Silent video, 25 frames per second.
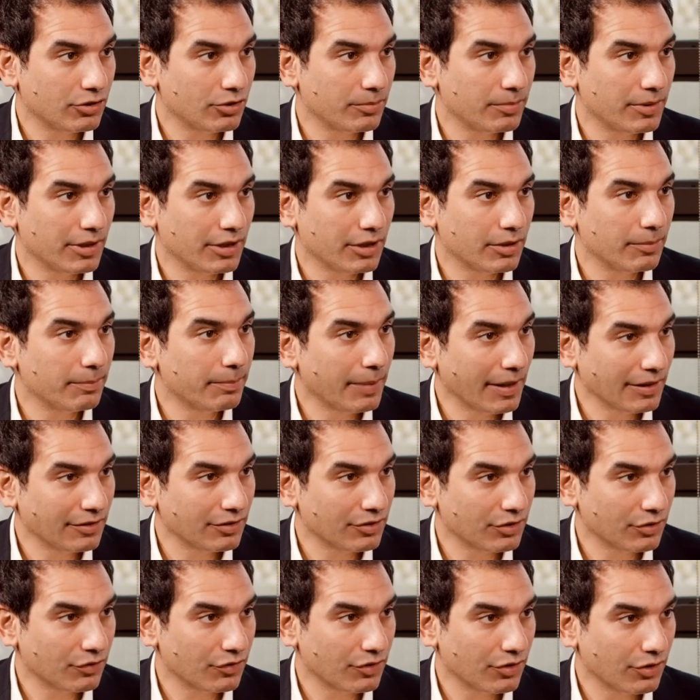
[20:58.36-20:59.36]
to be
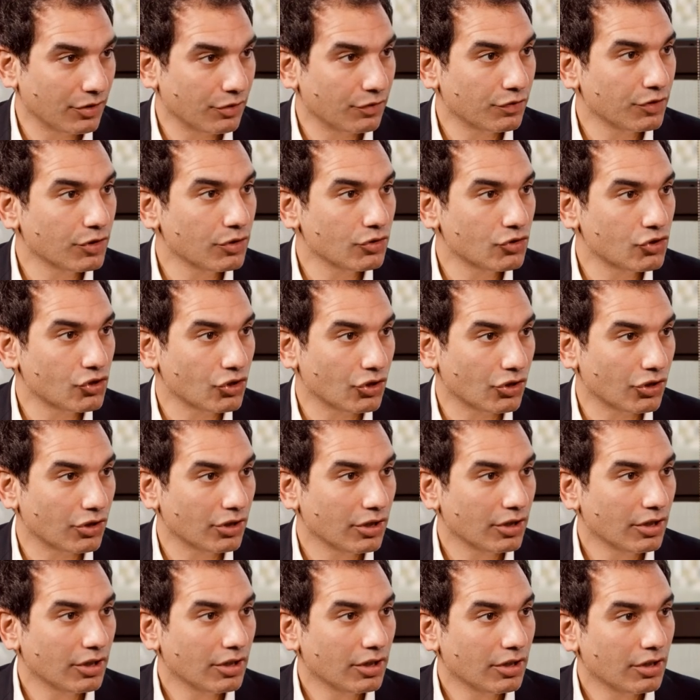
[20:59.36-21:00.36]
competitive in the
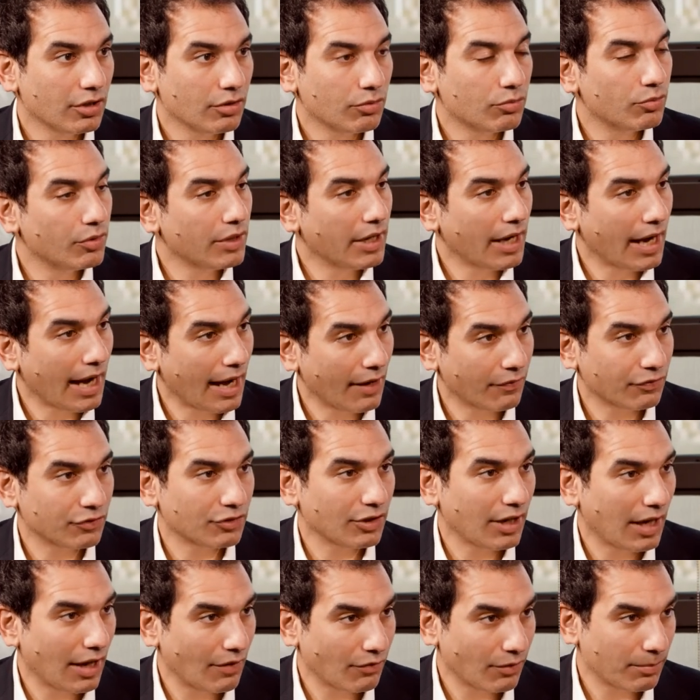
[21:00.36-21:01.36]
future, we have
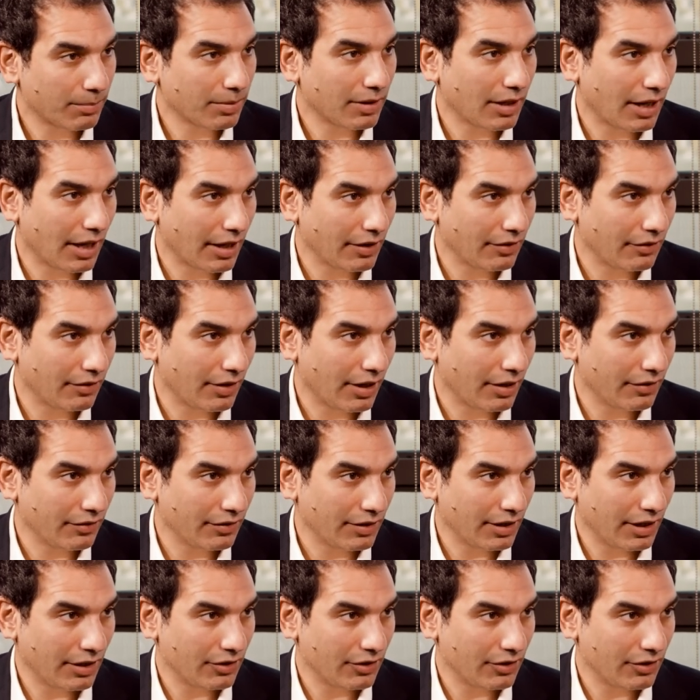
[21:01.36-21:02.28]
to have a plan around the